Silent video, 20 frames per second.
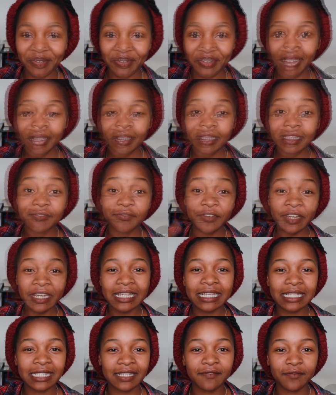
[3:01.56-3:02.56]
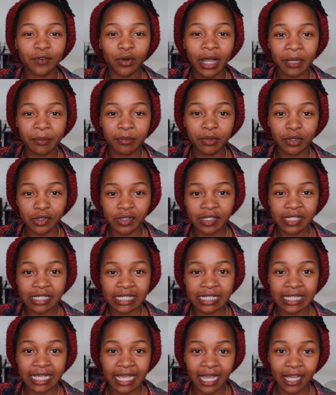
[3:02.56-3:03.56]
know. It's very easy for high
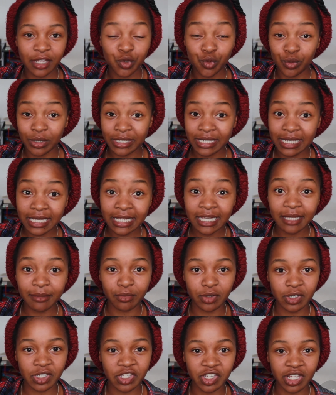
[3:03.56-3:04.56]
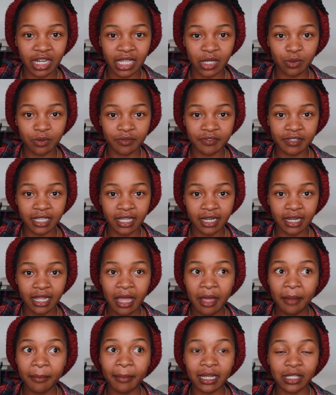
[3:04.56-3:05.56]
porosity hair to take in moisture, like we said,
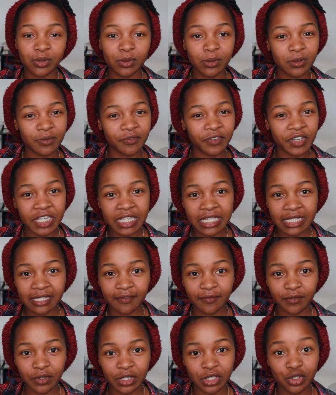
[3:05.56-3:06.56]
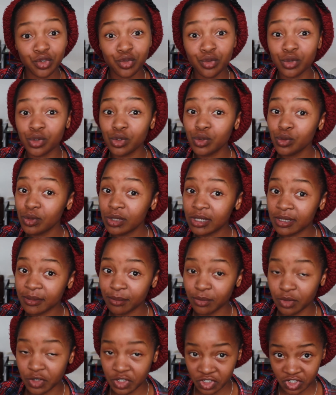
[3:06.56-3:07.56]
but it's also very easy for it to lose
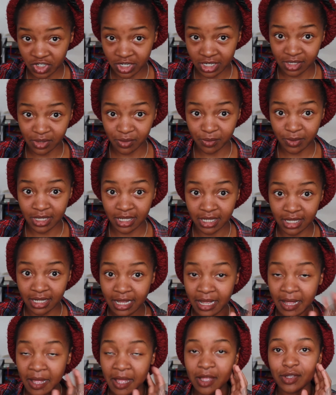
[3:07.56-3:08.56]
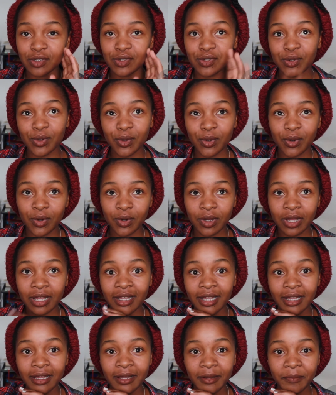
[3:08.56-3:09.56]
moisture as well. So
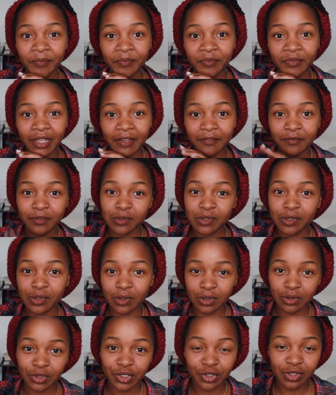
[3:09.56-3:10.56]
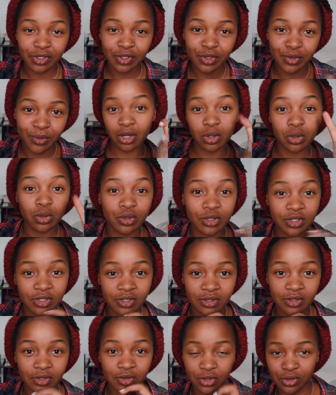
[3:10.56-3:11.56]
a few solutions to
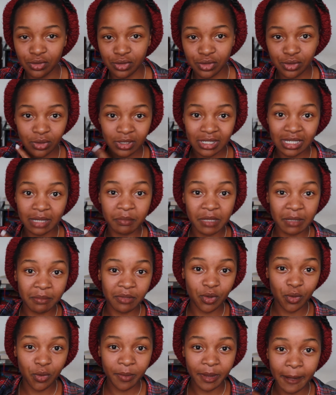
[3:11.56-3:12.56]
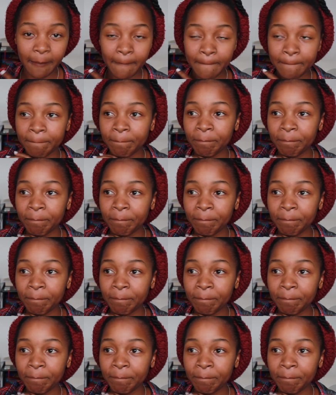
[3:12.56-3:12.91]
close your cuticles that may be open.